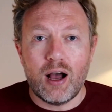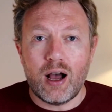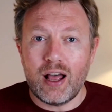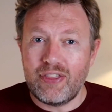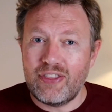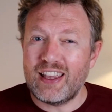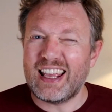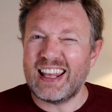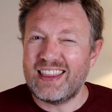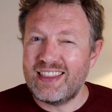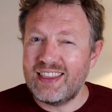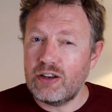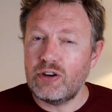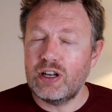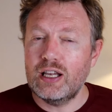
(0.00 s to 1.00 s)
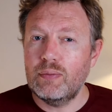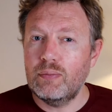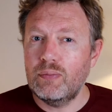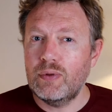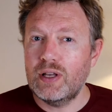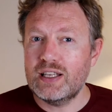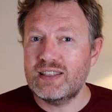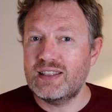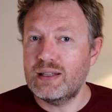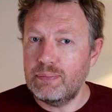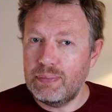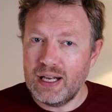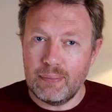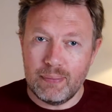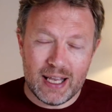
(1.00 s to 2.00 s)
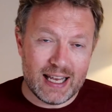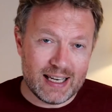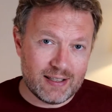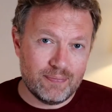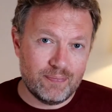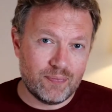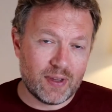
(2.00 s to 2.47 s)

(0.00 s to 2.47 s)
I think Ethereum is the better bet.